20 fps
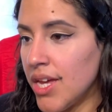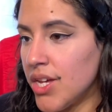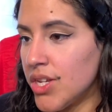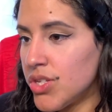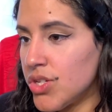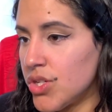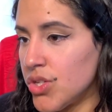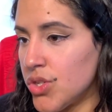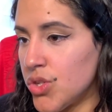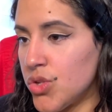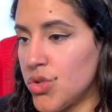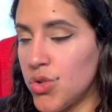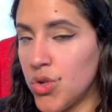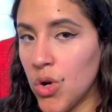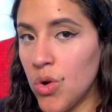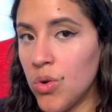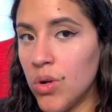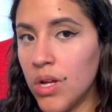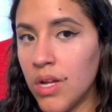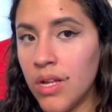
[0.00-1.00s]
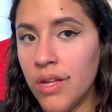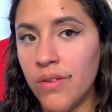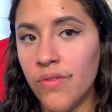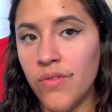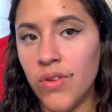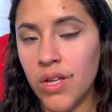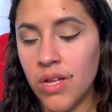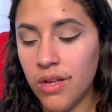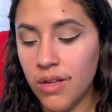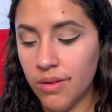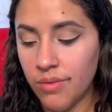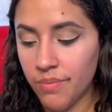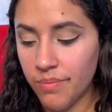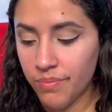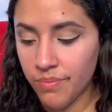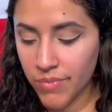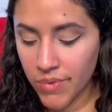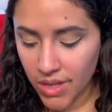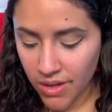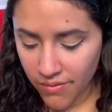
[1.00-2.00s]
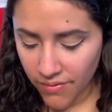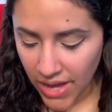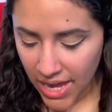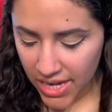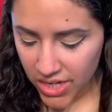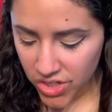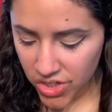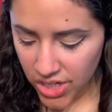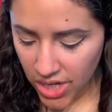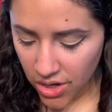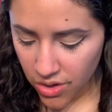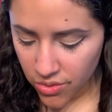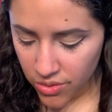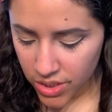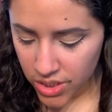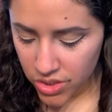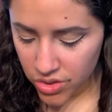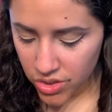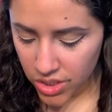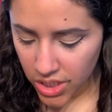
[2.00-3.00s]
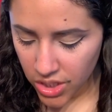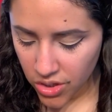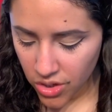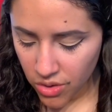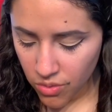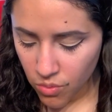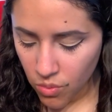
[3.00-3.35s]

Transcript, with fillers: just stroke of um of eyeshadow underneath her